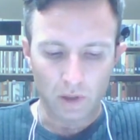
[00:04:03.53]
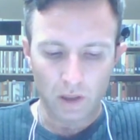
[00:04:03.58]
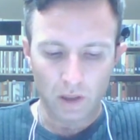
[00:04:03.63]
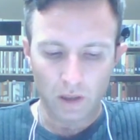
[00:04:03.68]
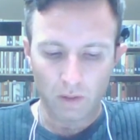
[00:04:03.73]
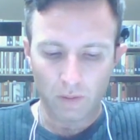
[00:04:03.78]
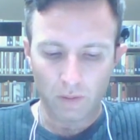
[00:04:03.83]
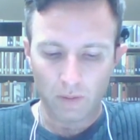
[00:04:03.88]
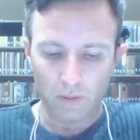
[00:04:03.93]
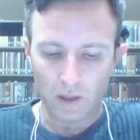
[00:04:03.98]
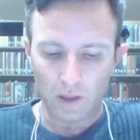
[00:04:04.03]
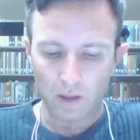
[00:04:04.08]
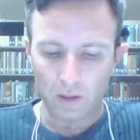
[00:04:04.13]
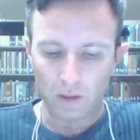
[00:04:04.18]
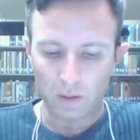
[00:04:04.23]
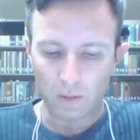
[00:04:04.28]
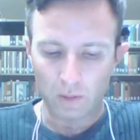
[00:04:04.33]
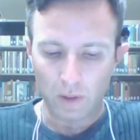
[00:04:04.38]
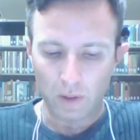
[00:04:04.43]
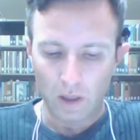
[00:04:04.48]

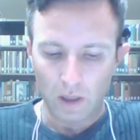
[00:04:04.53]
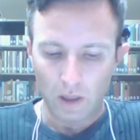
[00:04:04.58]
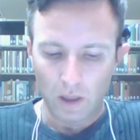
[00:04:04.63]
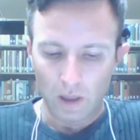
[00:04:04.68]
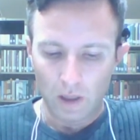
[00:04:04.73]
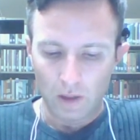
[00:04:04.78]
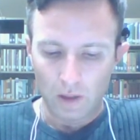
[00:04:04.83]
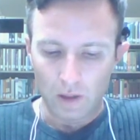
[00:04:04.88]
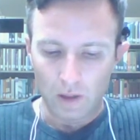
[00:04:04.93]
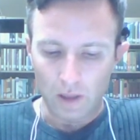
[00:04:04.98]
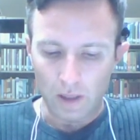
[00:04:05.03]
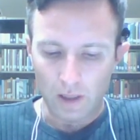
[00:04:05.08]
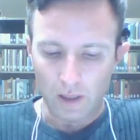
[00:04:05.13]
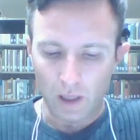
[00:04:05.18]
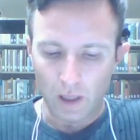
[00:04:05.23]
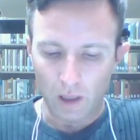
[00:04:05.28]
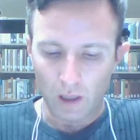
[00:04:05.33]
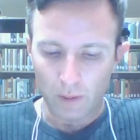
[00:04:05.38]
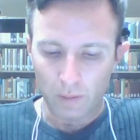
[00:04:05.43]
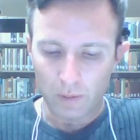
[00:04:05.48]
Ineffective, the
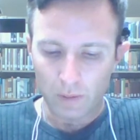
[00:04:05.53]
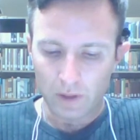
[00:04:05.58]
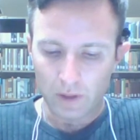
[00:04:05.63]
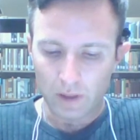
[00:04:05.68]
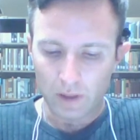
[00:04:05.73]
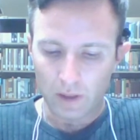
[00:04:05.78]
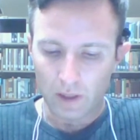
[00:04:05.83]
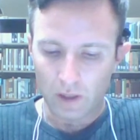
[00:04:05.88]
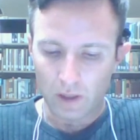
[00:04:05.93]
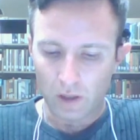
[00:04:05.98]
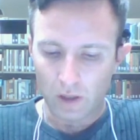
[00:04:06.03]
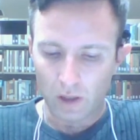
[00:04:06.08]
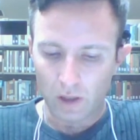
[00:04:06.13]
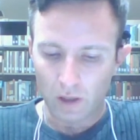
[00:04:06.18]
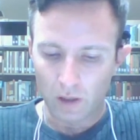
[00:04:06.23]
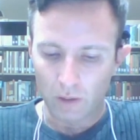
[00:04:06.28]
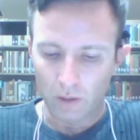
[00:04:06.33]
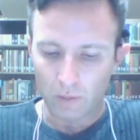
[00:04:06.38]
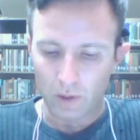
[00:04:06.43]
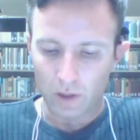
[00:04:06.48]
careful selection
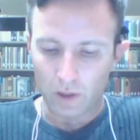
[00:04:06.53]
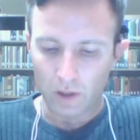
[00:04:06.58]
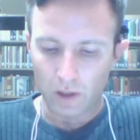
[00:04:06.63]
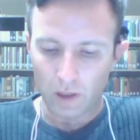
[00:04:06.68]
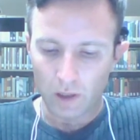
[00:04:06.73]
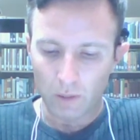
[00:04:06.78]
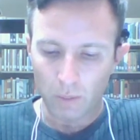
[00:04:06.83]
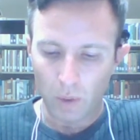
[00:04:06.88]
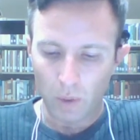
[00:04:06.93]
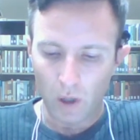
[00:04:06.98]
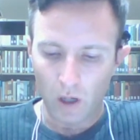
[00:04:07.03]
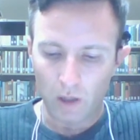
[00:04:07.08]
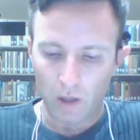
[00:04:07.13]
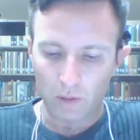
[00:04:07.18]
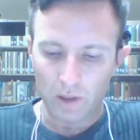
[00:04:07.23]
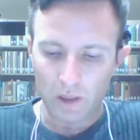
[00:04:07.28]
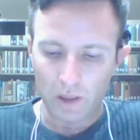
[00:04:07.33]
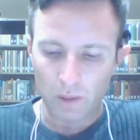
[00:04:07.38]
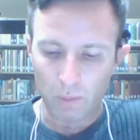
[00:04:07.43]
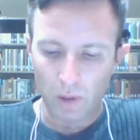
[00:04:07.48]
of returning Pong
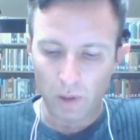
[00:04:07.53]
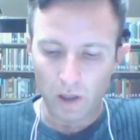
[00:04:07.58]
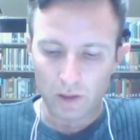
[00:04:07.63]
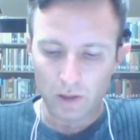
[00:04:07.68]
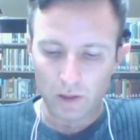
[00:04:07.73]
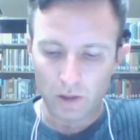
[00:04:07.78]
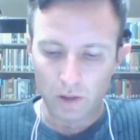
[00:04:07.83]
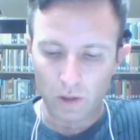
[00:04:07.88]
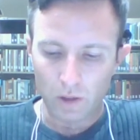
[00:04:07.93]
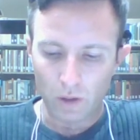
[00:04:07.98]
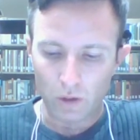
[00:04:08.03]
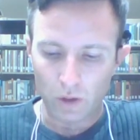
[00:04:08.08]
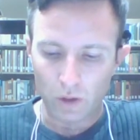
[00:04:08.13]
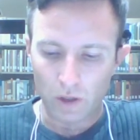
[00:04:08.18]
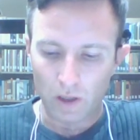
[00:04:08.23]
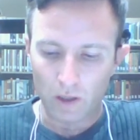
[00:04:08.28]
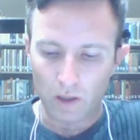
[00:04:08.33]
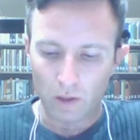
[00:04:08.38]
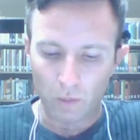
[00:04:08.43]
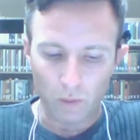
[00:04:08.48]
response
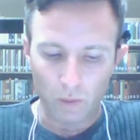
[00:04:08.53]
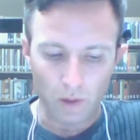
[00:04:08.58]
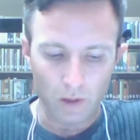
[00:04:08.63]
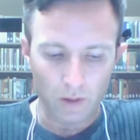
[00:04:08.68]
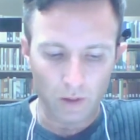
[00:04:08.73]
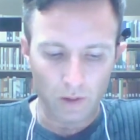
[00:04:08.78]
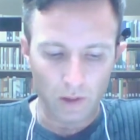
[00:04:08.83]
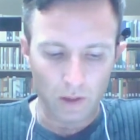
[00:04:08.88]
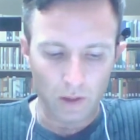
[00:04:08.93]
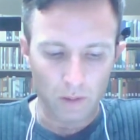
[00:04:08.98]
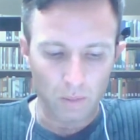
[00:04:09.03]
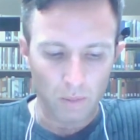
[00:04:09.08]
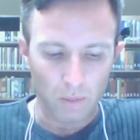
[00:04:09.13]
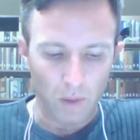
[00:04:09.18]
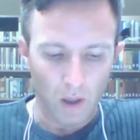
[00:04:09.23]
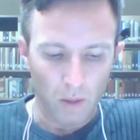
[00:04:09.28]
associated with the